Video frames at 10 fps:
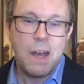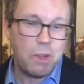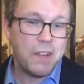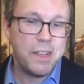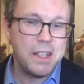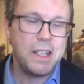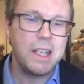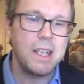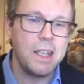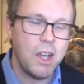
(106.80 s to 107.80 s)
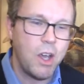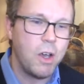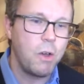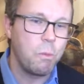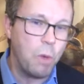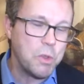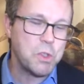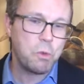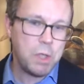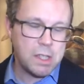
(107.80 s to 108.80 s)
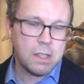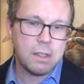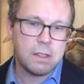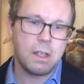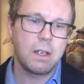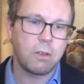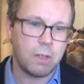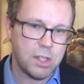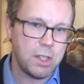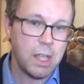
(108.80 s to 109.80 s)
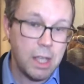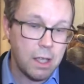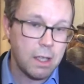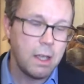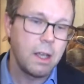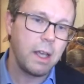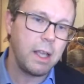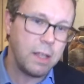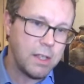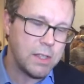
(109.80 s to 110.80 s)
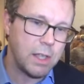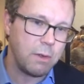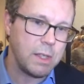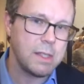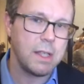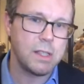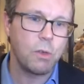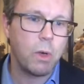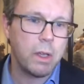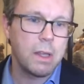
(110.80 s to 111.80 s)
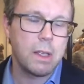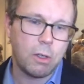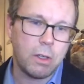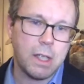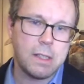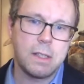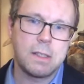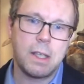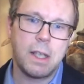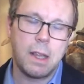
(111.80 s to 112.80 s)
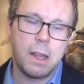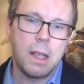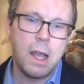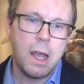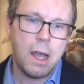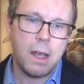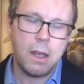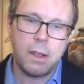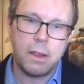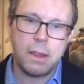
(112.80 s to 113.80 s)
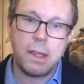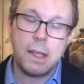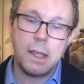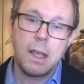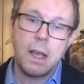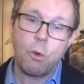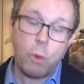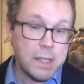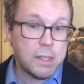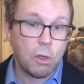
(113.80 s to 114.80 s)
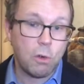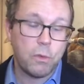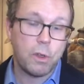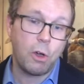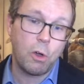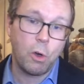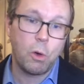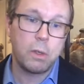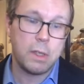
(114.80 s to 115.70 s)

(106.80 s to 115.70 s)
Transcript: Well, I think the most recent collection here in this series is the one collected in the west of Congo.